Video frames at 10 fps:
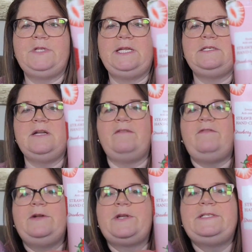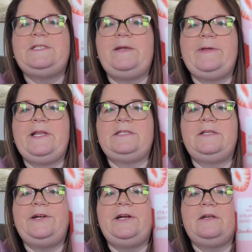It's not focusing, but
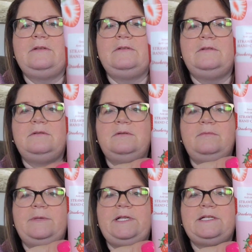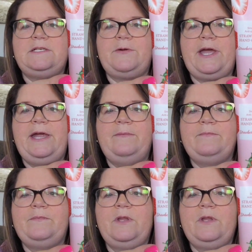that there, but that's okay.